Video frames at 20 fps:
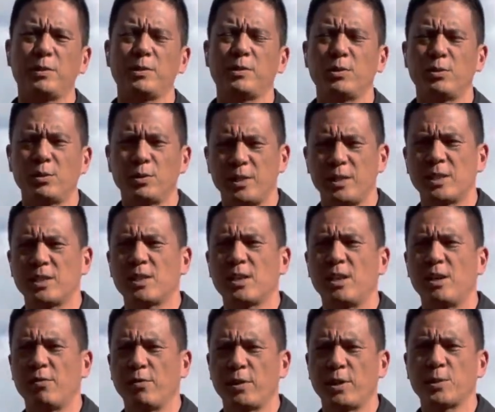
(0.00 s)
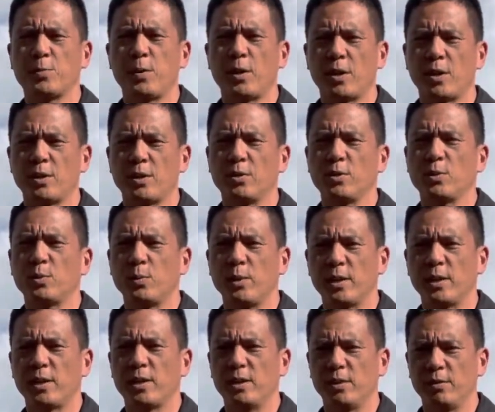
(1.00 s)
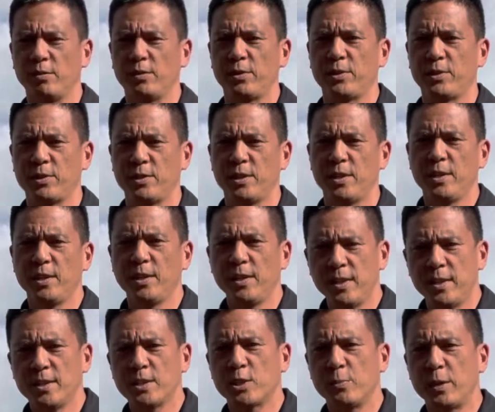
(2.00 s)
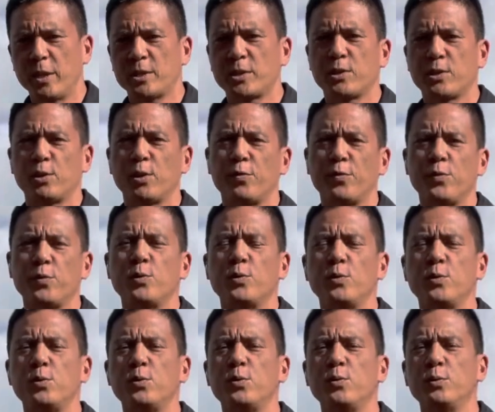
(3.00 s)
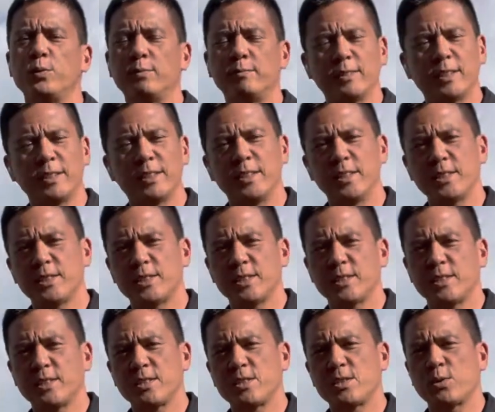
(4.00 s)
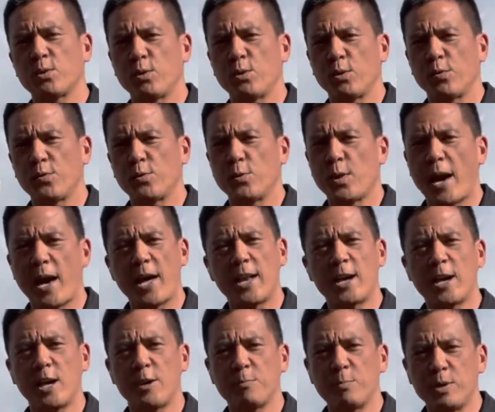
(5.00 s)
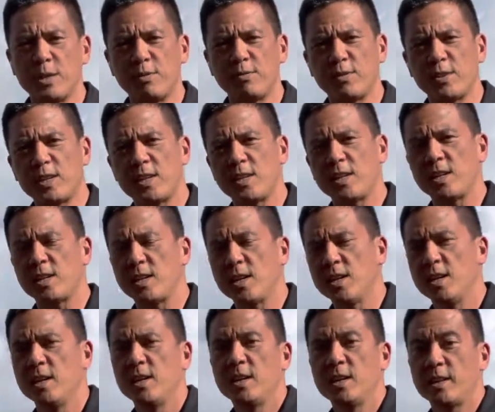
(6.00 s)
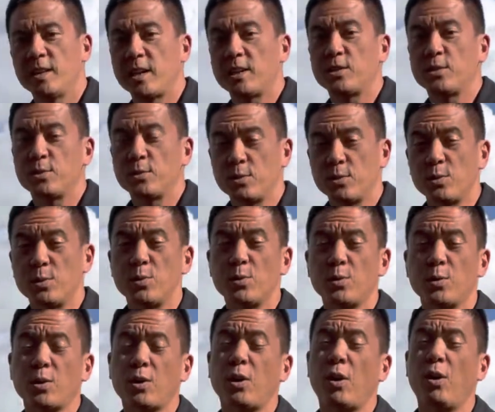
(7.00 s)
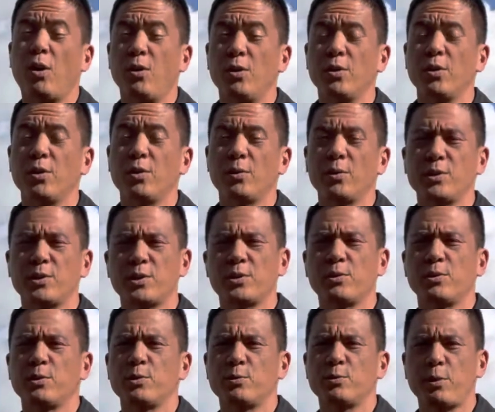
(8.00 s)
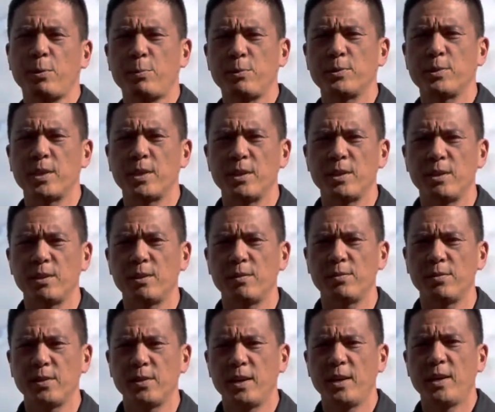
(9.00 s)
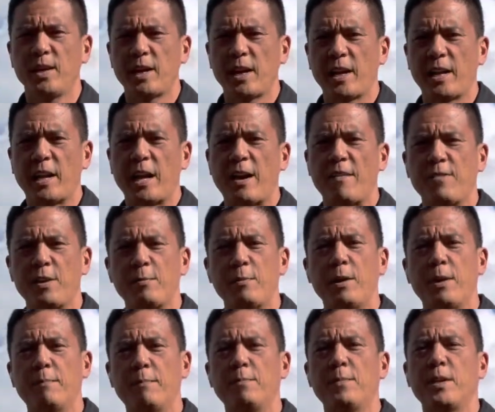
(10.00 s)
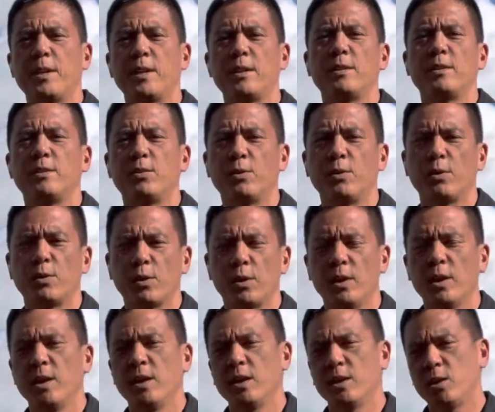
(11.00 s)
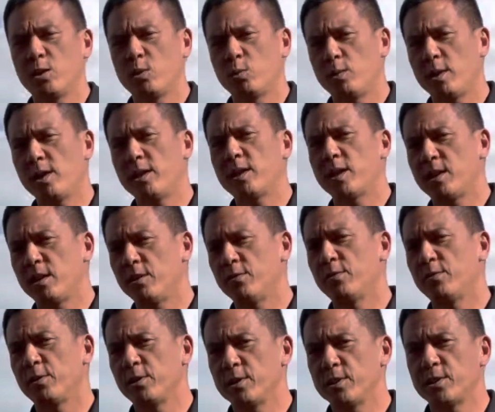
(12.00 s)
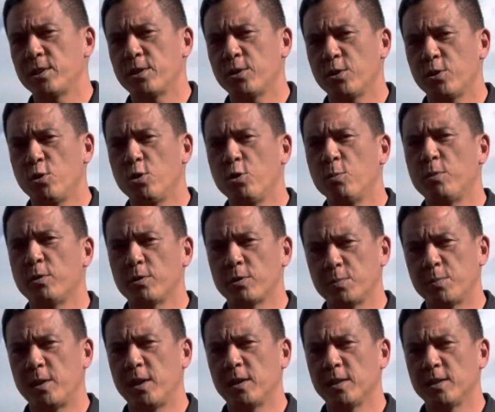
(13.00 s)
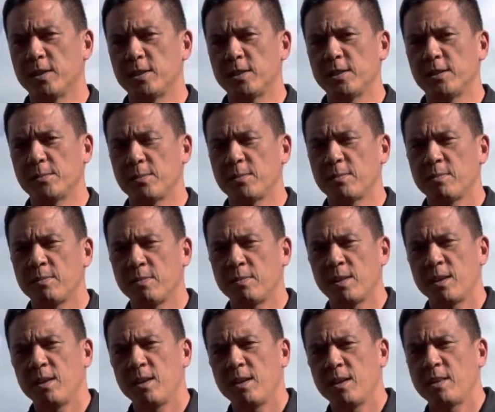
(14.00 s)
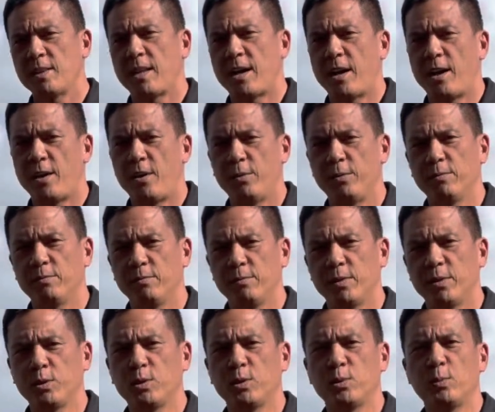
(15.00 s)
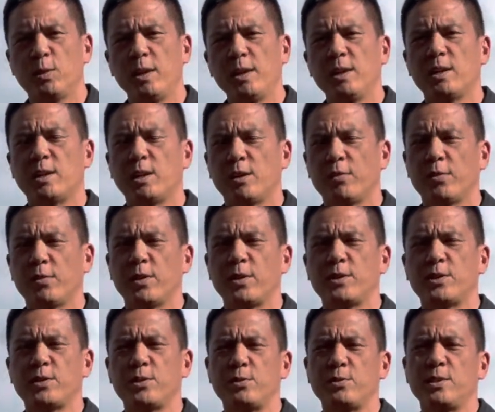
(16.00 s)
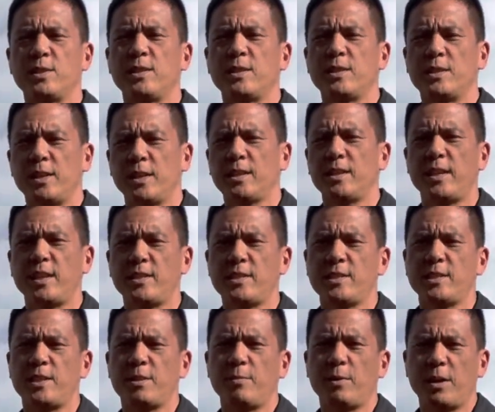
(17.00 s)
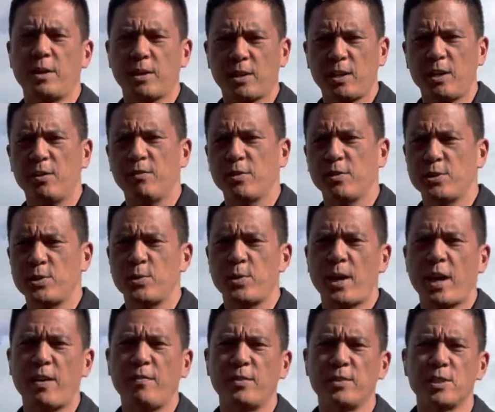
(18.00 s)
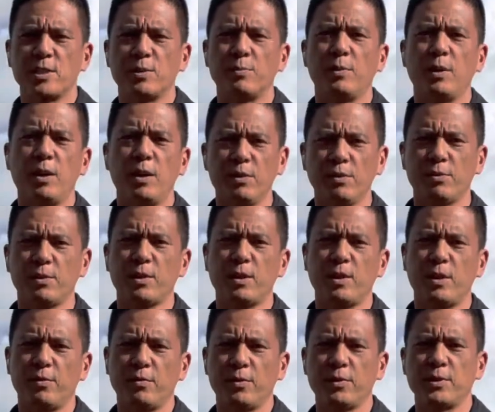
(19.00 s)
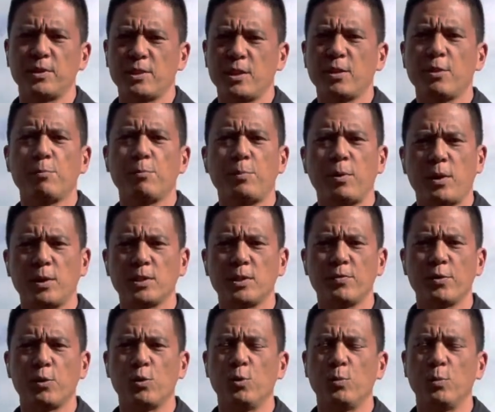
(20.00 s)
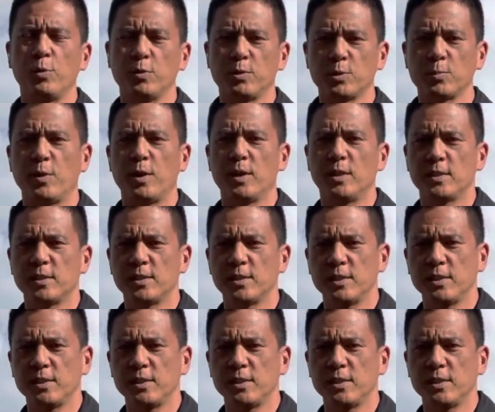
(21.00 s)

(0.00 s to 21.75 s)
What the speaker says: So it is covered as part of your dwelling coverage. So make sure if you do additions or if you add on PV, that you do call your insurance representative and have them update your dwelling coverage on your homeowner's policy. Now, your dwelling coverage usually dictates the amount of coverage you have on some other coverages, other parts of your homeowner's policy.